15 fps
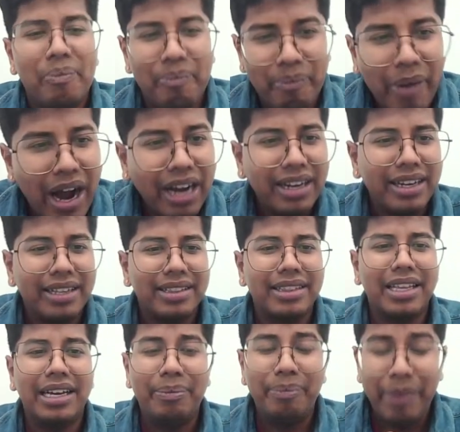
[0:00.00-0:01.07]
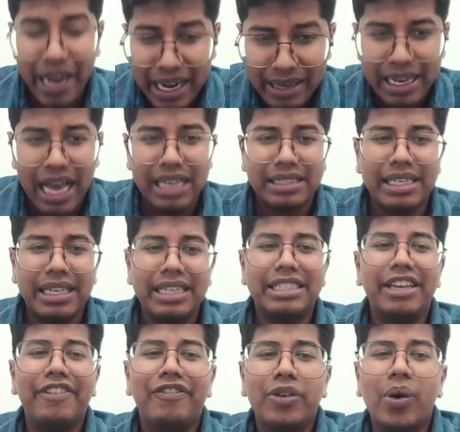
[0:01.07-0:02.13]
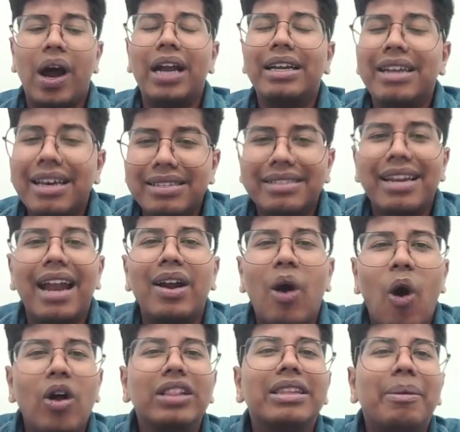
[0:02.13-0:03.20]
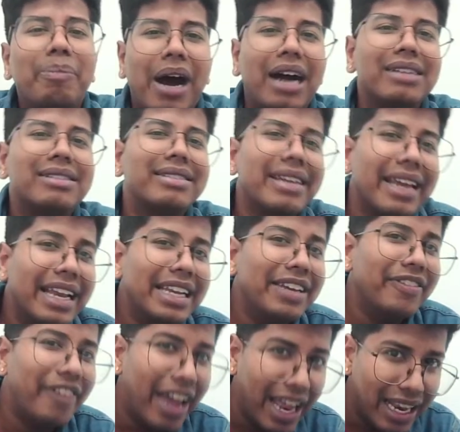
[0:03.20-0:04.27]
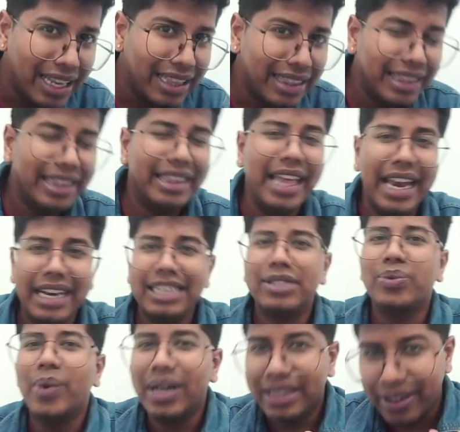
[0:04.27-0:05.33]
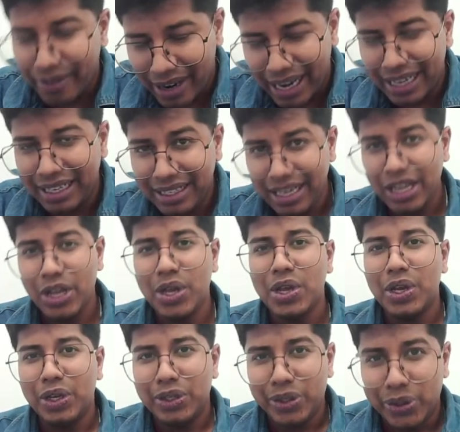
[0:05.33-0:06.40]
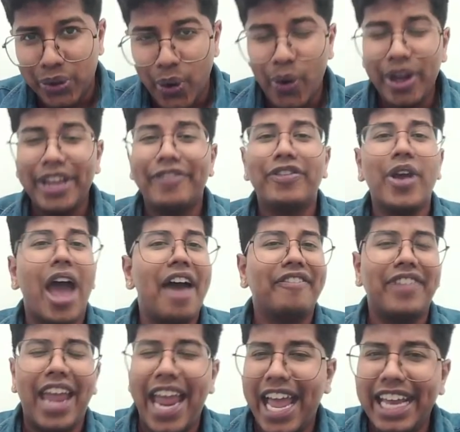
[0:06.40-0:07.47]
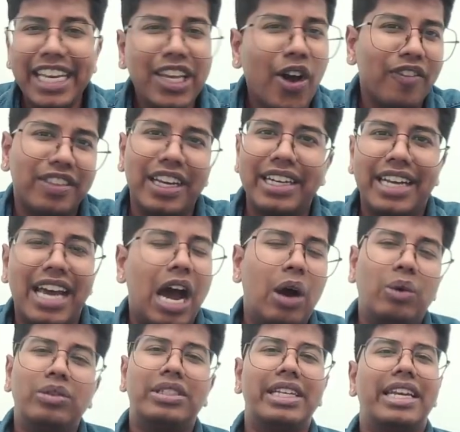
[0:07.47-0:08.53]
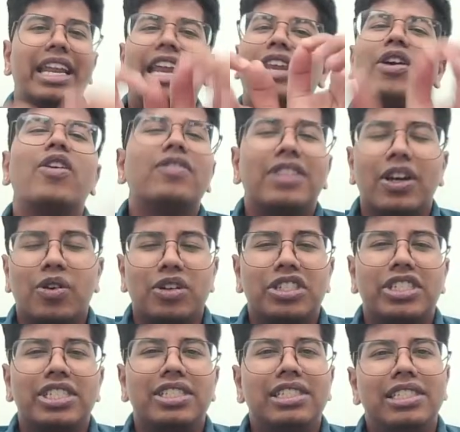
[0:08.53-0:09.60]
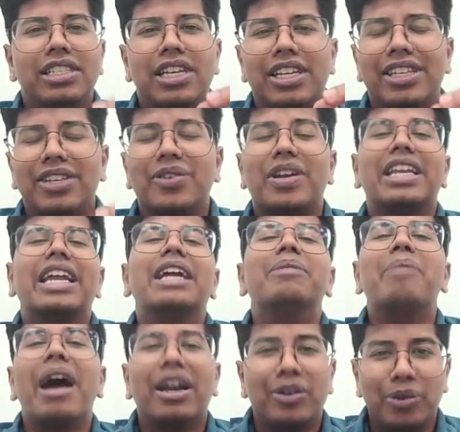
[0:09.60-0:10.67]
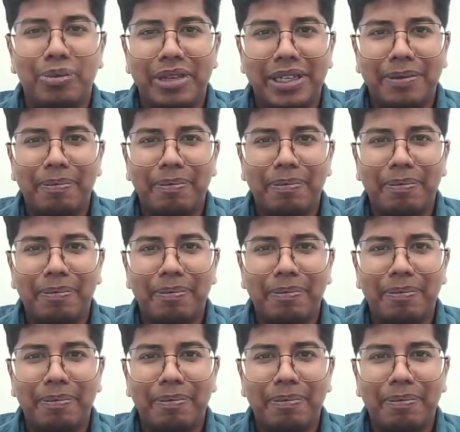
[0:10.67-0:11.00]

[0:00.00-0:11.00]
But the main task is, if you understand all the parts really well, then it's worth a while. So if you have any of the doubts in any of the questions, you can get back to me.